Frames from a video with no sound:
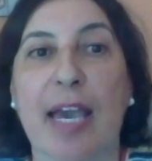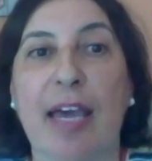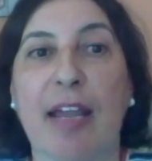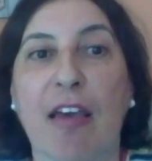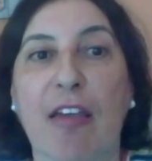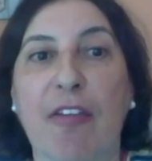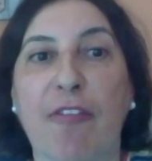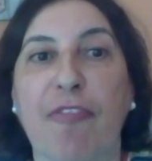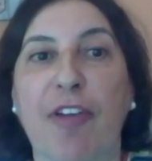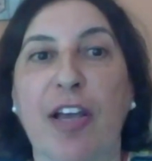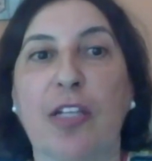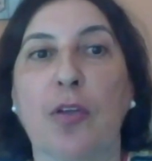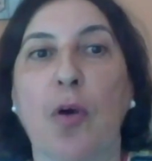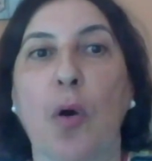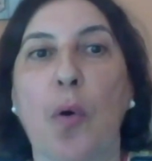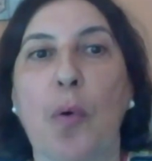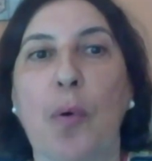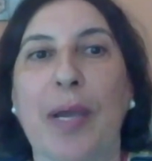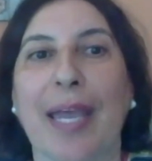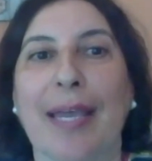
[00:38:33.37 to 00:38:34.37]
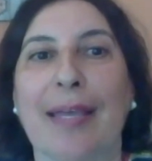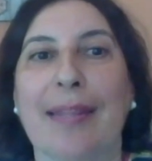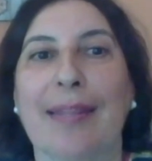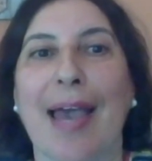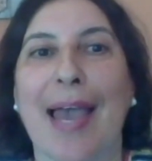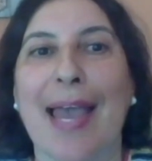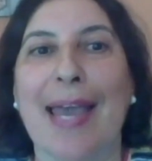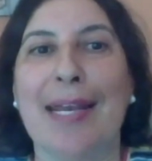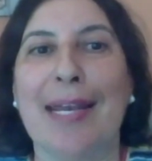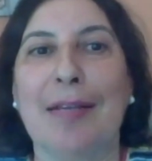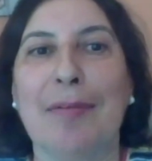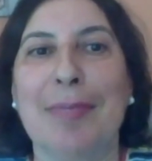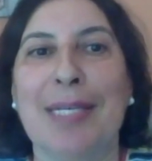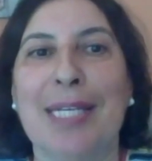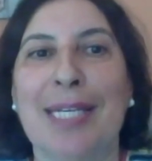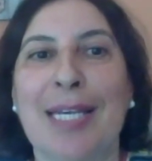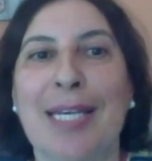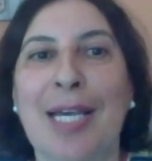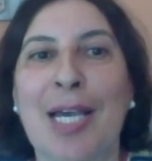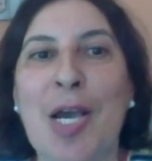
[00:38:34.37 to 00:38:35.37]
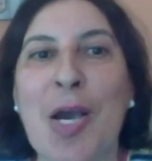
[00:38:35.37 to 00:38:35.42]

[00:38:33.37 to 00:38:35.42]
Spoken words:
and I felt, okay, the enemy